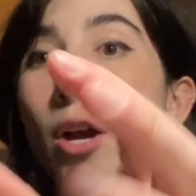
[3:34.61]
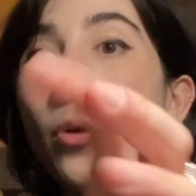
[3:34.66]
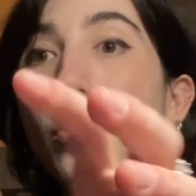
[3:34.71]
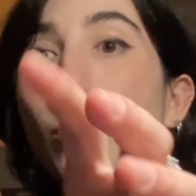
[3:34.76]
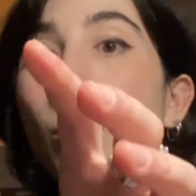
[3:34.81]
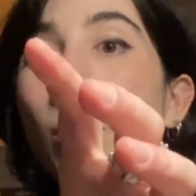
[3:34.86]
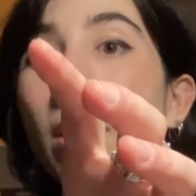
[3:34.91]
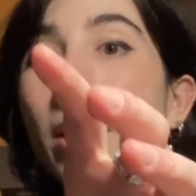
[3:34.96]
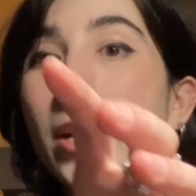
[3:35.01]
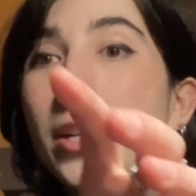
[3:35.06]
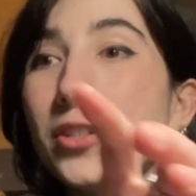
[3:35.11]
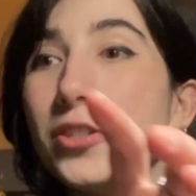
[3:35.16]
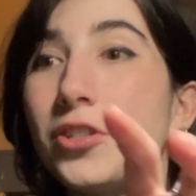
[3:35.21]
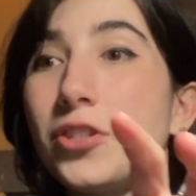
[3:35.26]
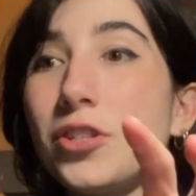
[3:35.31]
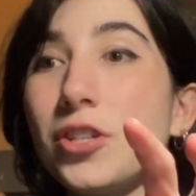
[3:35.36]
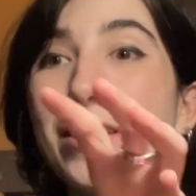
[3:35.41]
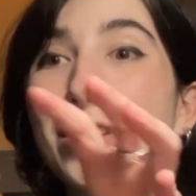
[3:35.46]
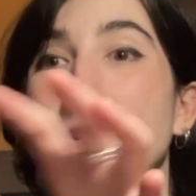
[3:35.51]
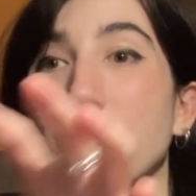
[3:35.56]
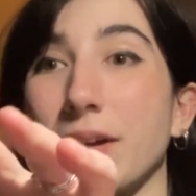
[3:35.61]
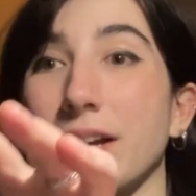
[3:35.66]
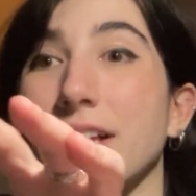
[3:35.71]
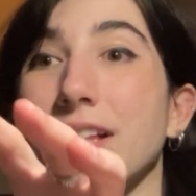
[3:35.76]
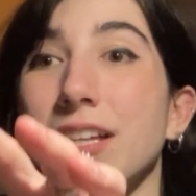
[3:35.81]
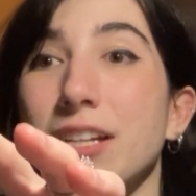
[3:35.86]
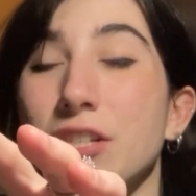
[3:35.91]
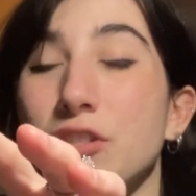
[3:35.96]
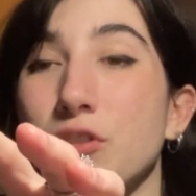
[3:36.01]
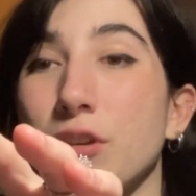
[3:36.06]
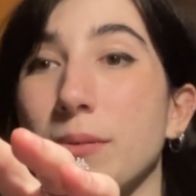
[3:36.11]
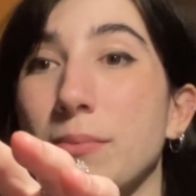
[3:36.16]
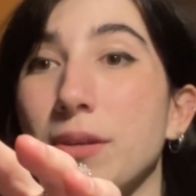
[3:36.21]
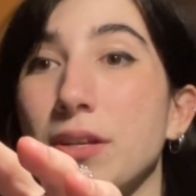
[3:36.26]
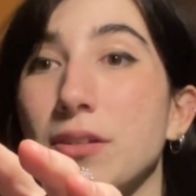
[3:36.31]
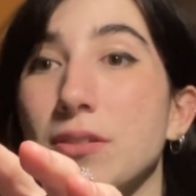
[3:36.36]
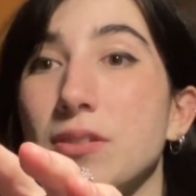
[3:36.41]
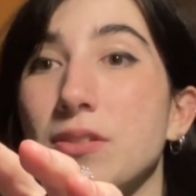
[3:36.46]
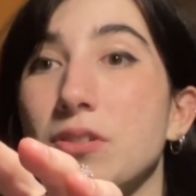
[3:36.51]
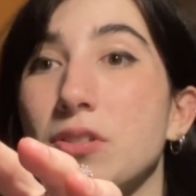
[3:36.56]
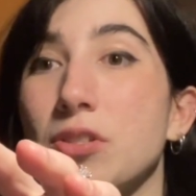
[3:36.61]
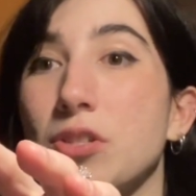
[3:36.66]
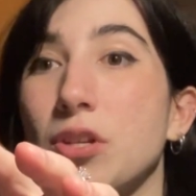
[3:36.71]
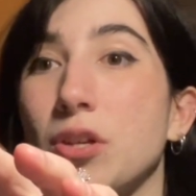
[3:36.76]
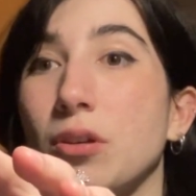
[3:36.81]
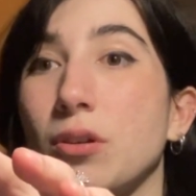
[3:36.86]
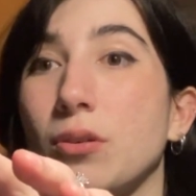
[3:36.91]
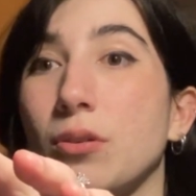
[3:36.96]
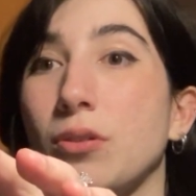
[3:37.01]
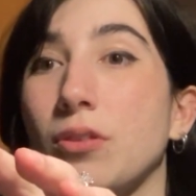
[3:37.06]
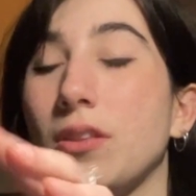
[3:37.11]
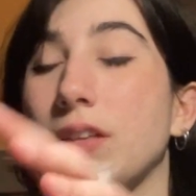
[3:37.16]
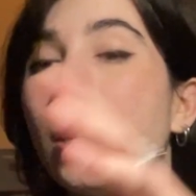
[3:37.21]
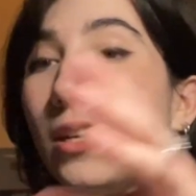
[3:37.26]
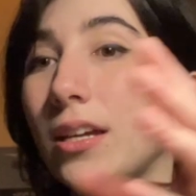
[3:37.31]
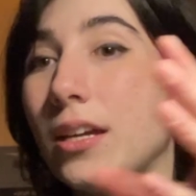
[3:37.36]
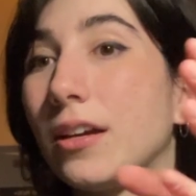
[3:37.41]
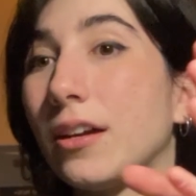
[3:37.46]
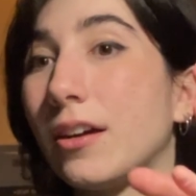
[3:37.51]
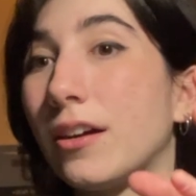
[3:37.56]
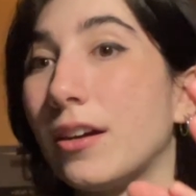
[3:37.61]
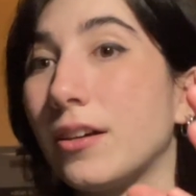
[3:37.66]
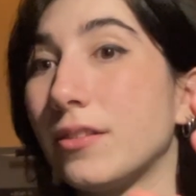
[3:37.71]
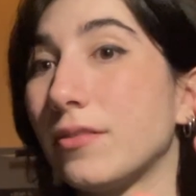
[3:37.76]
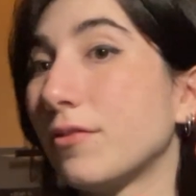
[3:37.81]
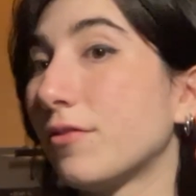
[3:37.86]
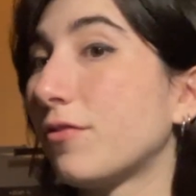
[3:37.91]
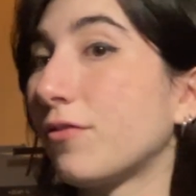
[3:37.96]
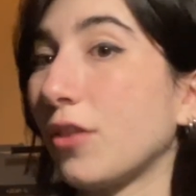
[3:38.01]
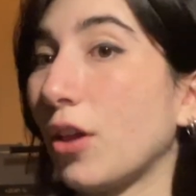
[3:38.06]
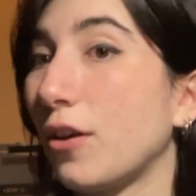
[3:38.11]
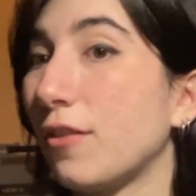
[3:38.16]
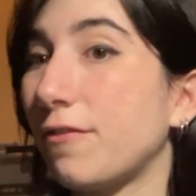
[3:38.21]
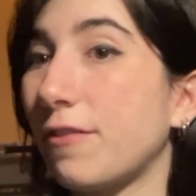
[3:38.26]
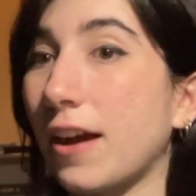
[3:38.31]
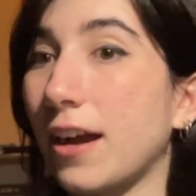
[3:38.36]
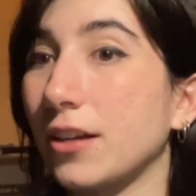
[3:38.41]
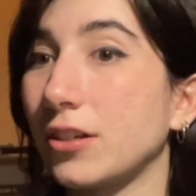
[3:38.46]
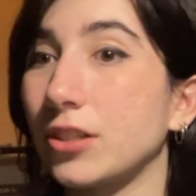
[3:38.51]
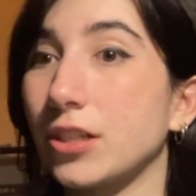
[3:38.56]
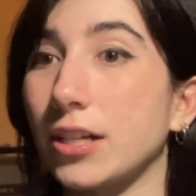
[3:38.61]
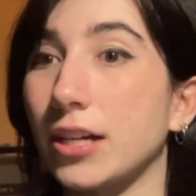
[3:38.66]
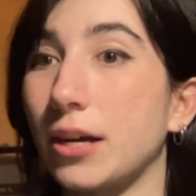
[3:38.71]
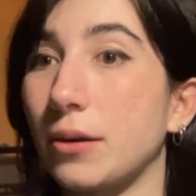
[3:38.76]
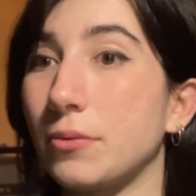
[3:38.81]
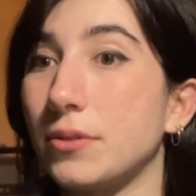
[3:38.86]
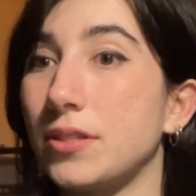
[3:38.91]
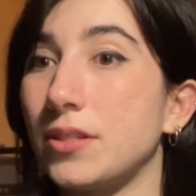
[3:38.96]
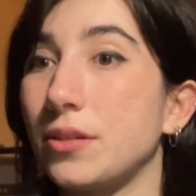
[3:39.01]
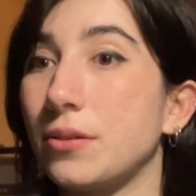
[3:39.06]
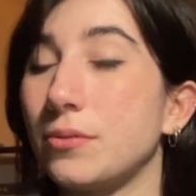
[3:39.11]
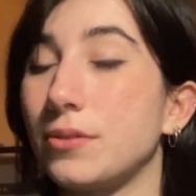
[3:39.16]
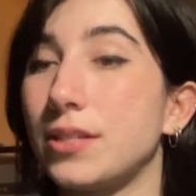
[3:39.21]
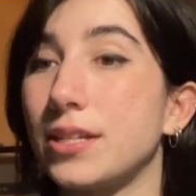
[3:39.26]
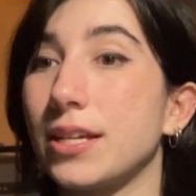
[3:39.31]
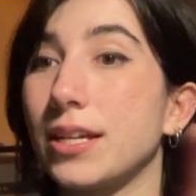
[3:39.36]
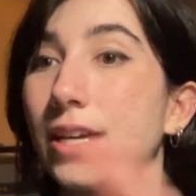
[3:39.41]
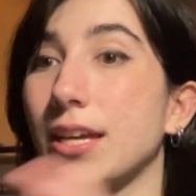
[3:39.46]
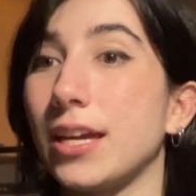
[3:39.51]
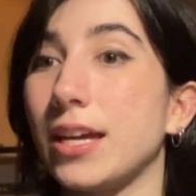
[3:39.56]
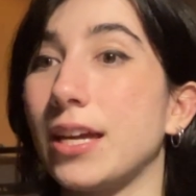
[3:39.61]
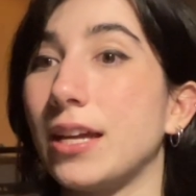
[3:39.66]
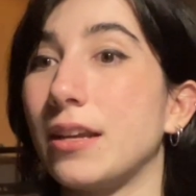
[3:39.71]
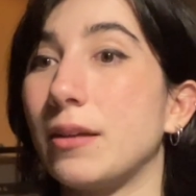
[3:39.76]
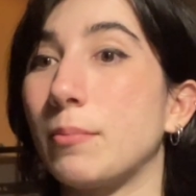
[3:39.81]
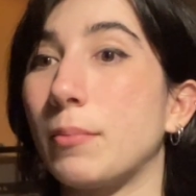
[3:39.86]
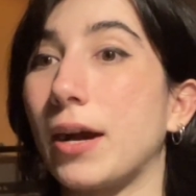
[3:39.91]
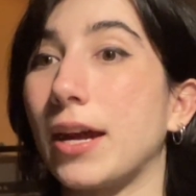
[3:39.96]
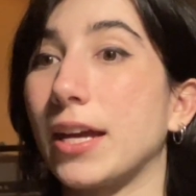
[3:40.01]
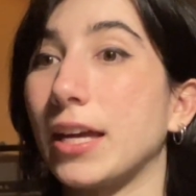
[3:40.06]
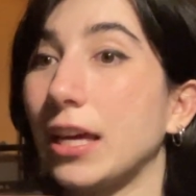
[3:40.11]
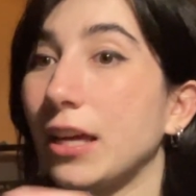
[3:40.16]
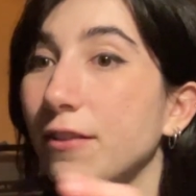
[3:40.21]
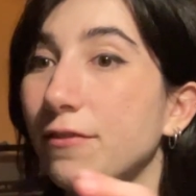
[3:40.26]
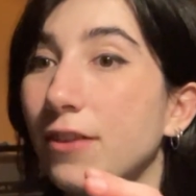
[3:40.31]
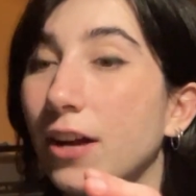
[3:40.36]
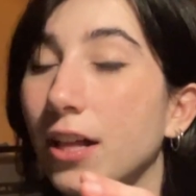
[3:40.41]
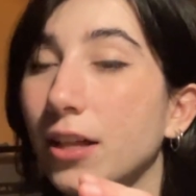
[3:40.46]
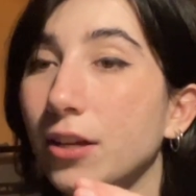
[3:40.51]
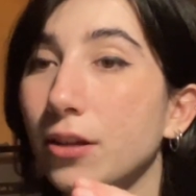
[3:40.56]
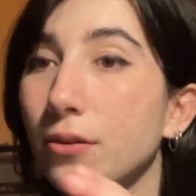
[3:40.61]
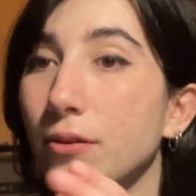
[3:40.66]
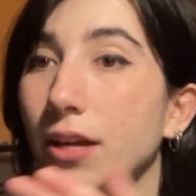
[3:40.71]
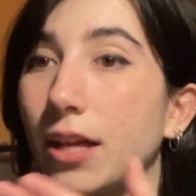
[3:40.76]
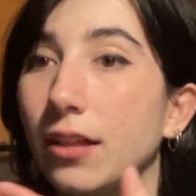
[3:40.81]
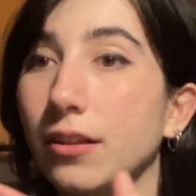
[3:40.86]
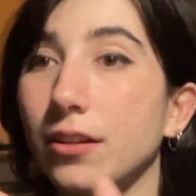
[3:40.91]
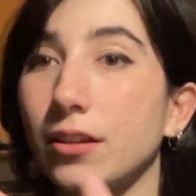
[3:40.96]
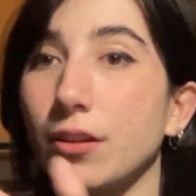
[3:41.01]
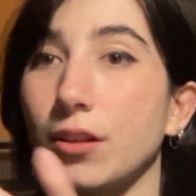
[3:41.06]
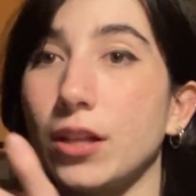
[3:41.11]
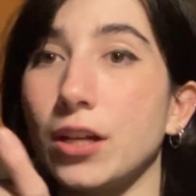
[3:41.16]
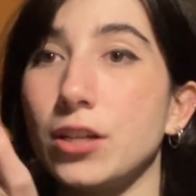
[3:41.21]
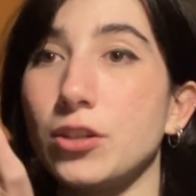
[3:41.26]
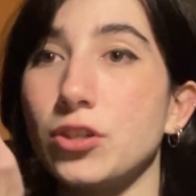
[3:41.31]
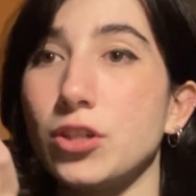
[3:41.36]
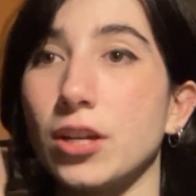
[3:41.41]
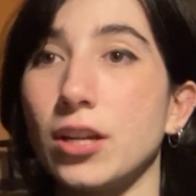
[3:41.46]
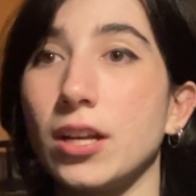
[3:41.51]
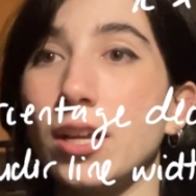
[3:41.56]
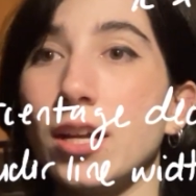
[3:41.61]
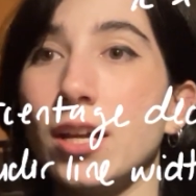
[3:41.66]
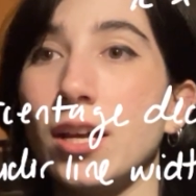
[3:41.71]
which directly attributes to the flow factor I was using in my E-value calculation.